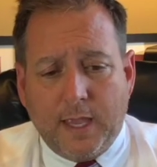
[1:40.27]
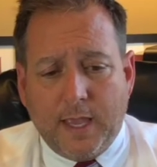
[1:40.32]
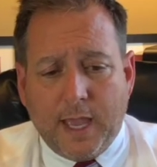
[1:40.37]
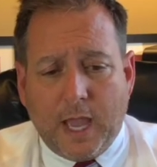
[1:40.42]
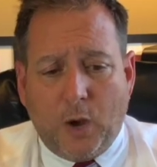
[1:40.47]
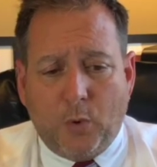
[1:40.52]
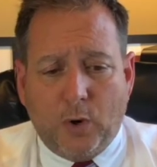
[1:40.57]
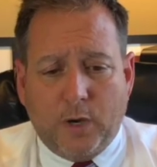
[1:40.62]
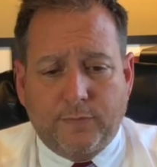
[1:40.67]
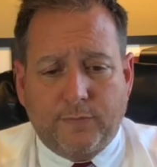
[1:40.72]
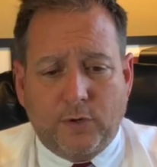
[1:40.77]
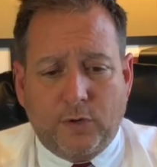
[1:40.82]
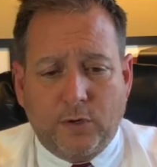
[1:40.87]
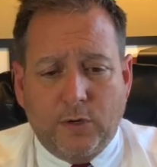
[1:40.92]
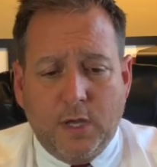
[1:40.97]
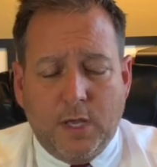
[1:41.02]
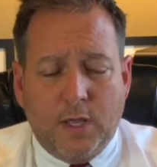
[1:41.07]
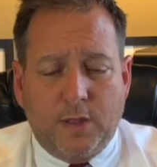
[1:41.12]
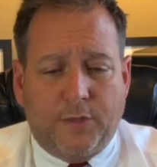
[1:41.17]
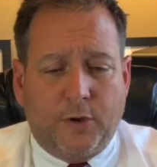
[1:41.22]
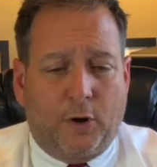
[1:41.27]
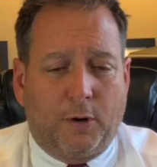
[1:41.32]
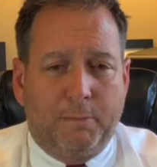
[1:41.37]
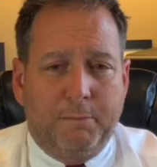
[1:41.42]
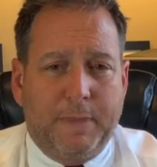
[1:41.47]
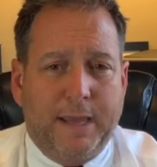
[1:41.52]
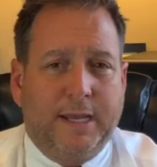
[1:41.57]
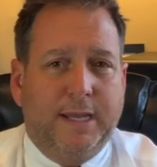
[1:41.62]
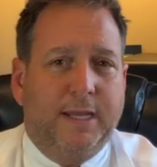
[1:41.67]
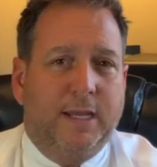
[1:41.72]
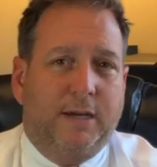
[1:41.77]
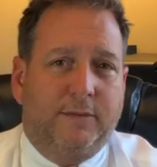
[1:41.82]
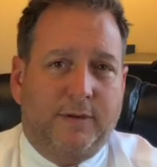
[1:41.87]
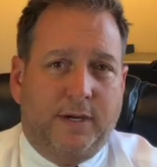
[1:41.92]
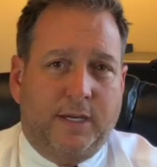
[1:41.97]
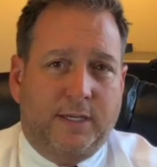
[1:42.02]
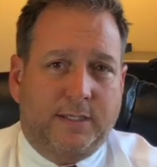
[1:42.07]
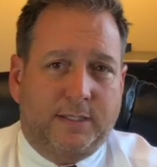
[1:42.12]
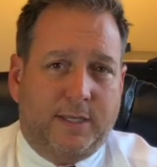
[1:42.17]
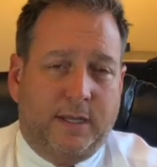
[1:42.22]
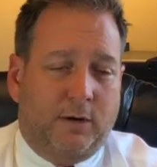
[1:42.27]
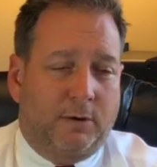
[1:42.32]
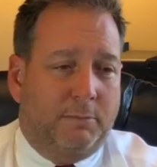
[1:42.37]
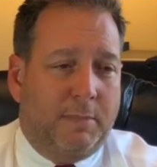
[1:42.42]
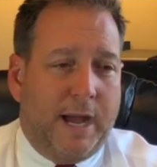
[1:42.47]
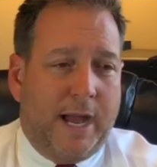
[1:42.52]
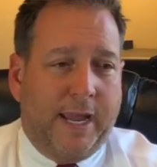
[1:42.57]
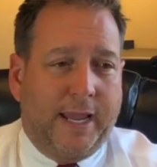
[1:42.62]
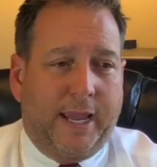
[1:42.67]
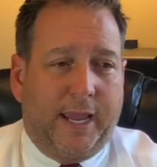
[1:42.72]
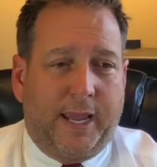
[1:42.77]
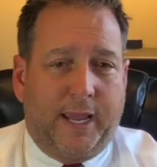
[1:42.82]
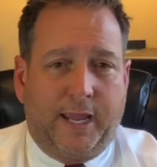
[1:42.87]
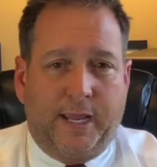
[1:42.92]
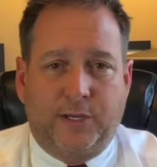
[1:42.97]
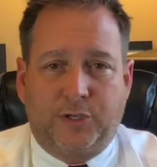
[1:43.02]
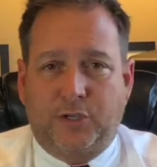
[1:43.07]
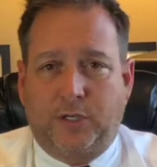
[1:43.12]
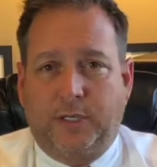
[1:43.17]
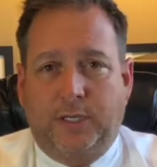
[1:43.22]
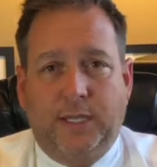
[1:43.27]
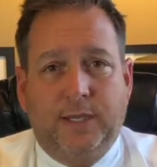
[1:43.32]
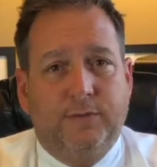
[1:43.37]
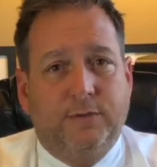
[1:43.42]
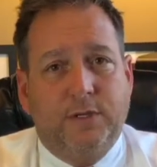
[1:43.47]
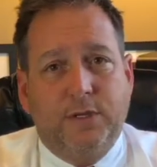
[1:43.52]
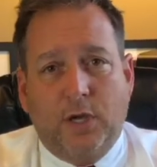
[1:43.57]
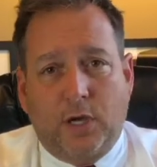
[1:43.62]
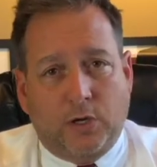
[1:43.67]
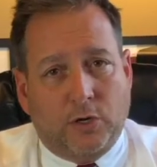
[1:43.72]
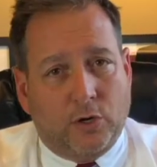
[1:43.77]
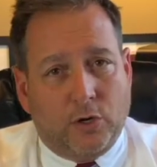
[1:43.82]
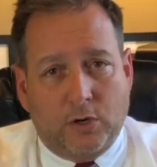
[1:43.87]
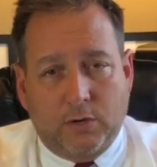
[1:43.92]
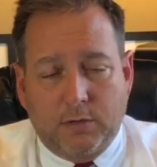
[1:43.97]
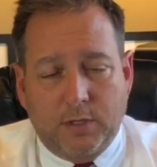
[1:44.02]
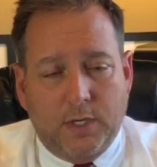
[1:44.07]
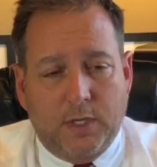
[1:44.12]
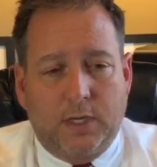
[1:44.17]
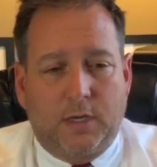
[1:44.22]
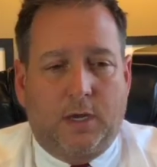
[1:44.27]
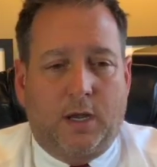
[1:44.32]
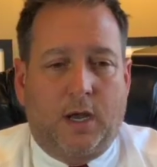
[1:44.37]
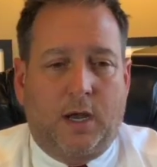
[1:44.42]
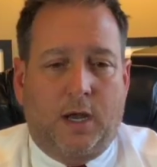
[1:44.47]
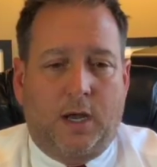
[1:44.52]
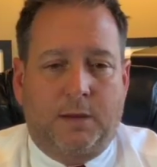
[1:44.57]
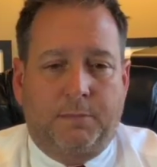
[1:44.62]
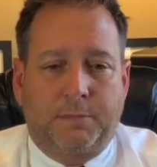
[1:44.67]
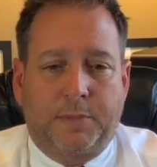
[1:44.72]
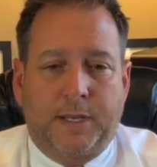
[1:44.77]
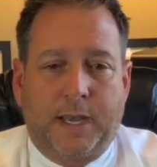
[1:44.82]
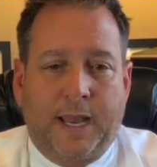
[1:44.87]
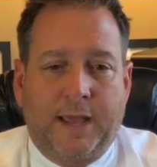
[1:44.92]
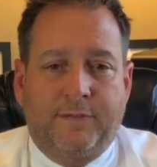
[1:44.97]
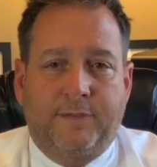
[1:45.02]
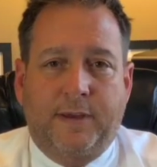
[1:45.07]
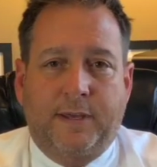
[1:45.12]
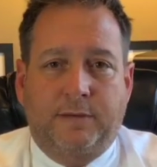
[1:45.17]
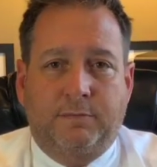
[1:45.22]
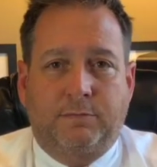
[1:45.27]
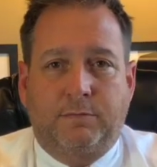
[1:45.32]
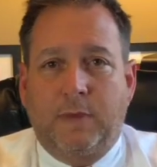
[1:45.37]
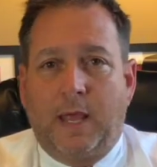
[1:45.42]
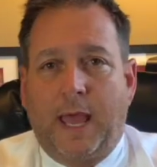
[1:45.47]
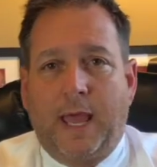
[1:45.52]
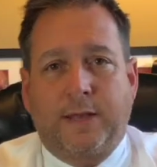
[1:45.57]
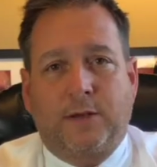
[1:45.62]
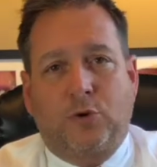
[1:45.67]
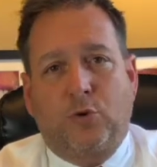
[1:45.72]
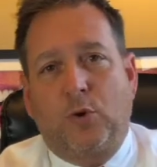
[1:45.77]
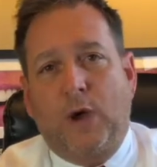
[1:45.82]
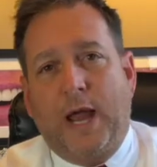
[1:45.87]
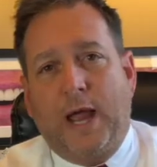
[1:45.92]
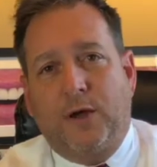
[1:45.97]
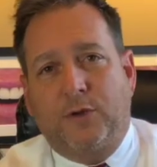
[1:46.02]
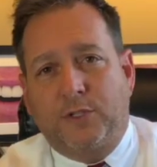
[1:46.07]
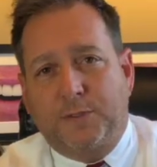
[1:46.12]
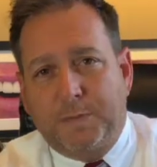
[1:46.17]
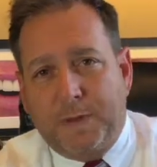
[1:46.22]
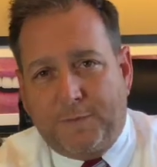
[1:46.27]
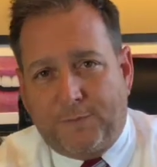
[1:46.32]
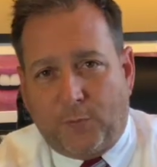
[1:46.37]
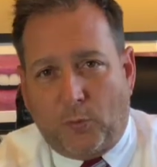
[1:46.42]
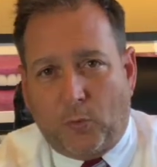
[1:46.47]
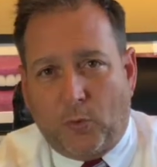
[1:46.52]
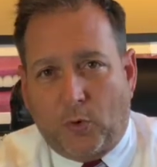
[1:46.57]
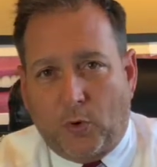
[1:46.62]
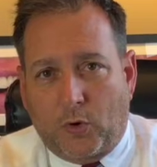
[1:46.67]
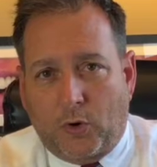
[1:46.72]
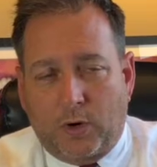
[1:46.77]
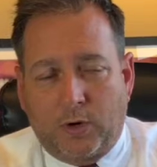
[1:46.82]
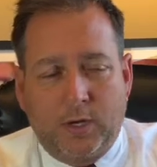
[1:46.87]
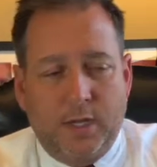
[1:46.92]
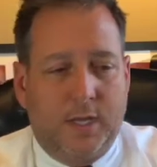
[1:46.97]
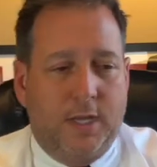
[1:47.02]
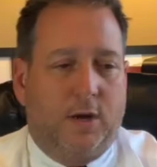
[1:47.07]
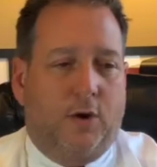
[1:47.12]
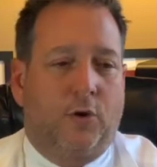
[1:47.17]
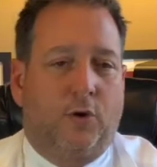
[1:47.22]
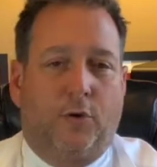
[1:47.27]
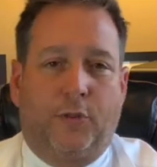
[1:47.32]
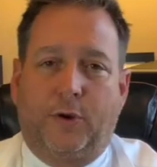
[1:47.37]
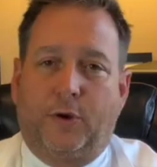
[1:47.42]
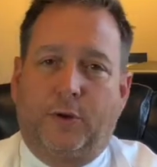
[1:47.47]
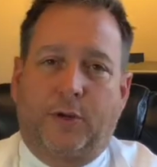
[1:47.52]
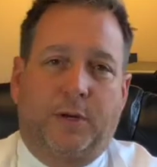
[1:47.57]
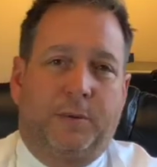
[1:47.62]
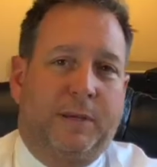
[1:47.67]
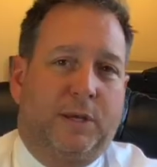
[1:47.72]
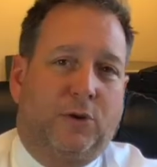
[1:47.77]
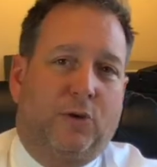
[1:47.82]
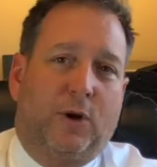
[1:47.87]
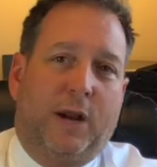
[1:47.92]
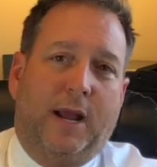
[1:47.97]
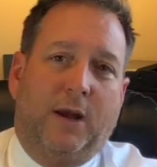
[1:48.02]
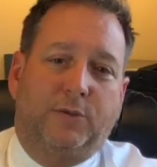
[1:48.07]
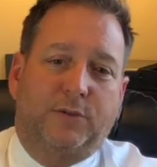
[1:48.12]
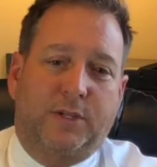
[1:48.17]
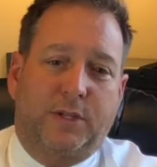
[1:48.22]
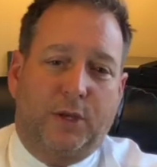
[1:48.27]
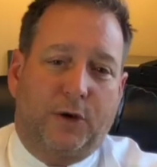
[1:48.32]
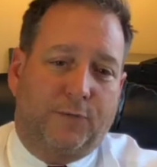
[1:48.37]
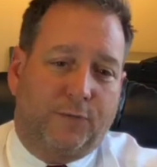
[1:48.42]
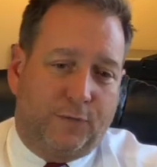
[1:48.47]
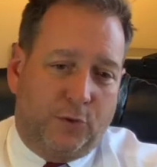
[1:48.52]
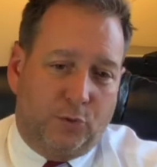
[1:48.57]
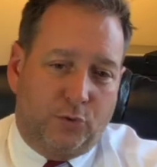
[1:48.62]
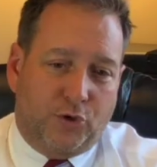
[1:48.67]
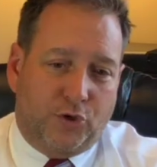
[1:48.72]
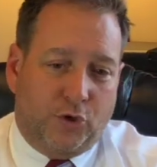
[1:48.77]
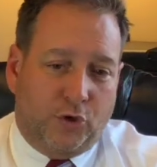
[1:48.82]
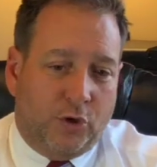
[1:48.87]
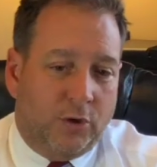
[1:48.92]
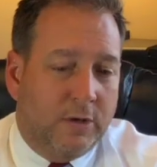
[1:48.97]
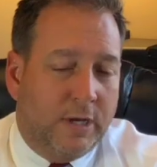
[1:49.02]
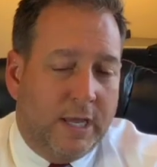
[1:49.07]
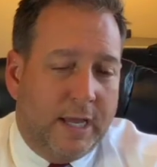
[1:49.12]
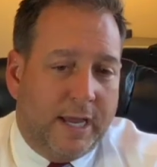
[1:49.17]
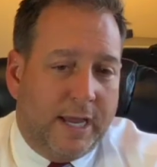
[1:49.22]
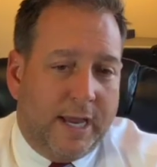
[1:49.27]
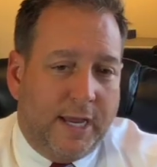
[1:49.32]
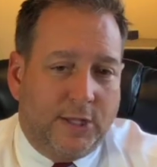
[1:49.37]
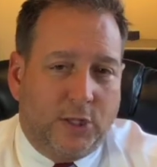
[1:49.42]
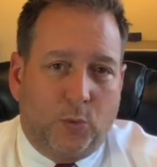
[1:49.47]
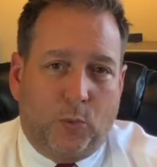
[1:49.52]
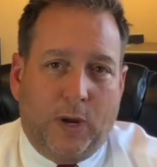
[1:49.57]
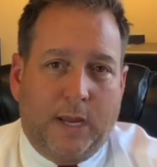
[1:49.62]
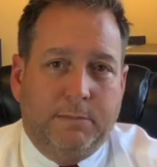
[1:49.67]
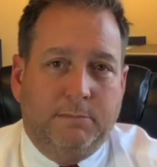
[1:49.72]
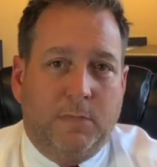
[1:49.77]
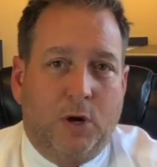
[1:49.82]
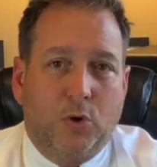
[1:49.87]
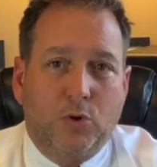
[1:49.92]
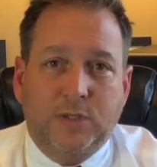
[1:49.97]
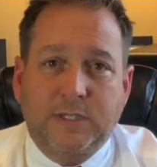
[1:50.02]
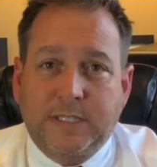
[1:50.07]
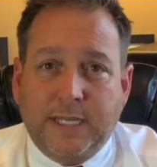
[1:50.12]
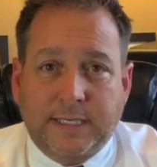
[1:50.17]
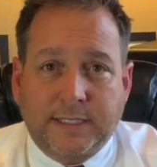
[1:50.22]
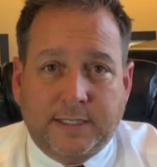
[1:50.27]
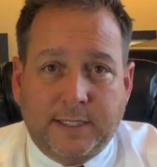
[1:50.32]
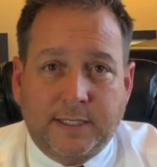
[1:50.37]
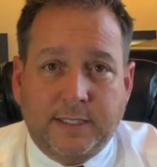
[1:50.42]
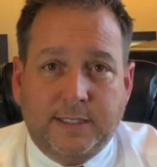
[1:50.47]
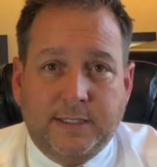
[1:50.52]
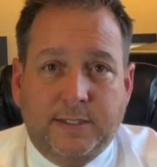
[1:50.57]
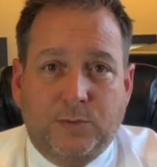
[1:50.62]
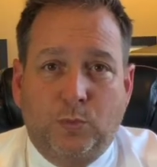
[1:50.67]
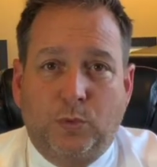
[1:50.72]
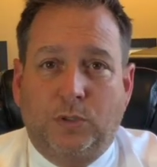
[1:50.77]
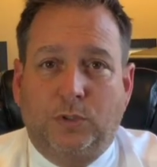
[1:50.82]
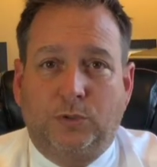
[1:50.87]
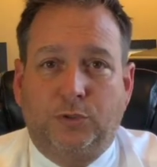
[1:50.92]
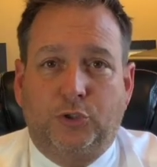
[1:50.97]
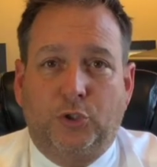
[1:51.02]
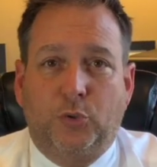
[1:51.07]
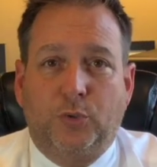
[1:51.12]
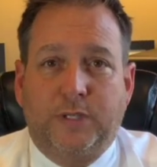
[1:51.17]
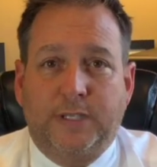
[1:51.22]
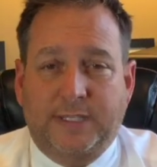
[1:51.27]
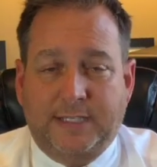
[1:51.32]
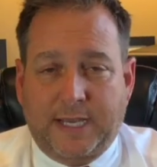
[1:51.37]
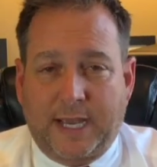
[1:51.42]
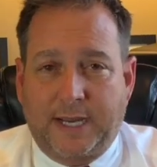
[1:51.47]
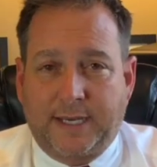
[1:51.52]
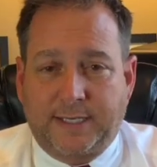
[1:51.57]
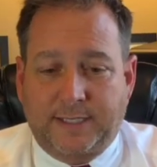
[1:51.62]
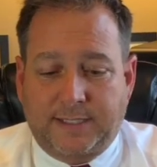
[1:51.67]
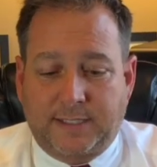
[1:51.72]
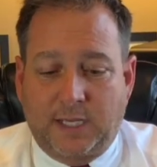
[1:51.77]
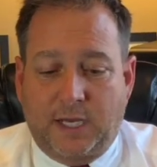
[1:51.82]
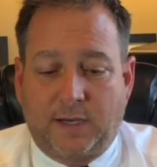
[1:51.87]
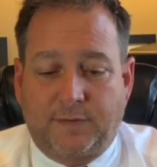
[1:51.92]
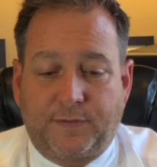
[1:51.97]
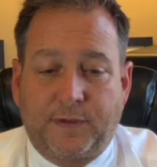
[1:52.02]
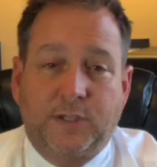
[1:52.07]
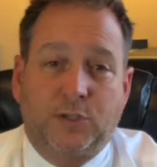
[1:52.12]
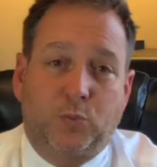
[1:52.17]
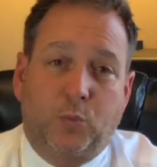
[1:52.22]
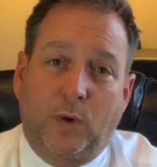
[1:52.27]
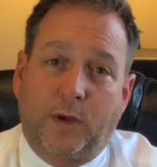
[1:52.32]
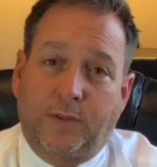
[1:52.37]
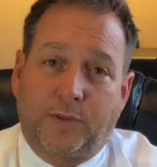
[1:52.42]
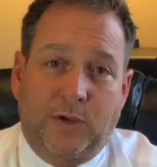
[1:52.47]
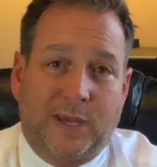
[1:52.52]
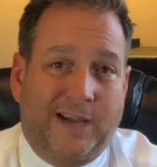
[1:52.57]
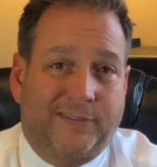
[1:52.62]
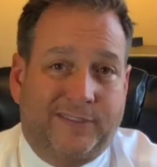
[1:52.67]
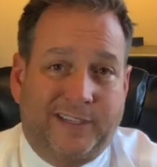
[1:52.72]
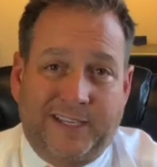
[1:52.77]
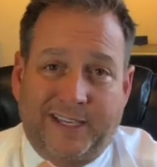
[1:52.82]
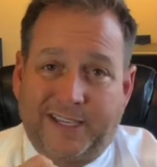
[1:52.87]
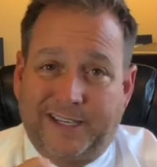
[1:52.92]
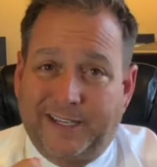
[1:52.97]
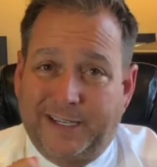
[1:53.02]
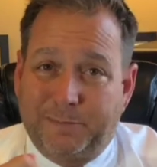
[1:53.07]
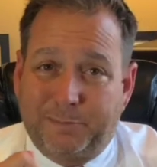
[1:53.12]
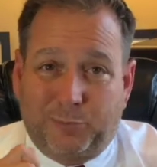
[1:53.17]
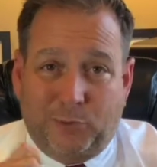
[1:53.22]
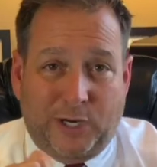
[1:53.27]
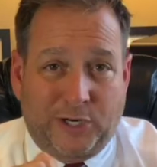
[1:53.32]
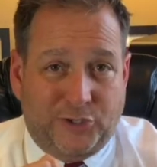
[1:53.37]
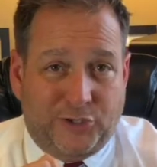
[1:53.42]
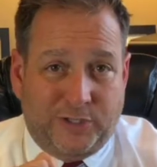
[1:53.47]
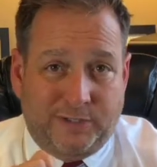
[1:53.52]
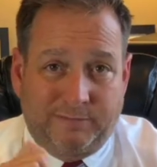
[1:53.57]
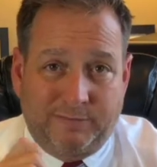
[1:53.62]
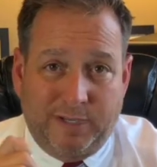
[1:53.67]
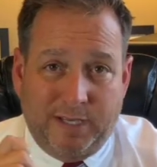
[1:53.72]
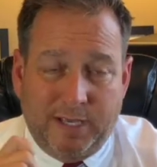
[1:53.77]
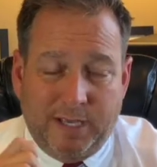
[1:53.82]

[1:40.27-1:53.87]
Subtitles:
However, there are many of us that are my age and even younger but have had crowns before, or there are going to be crowns in their future, and the way most dentists will do this kind of stuff is you have to get an impression.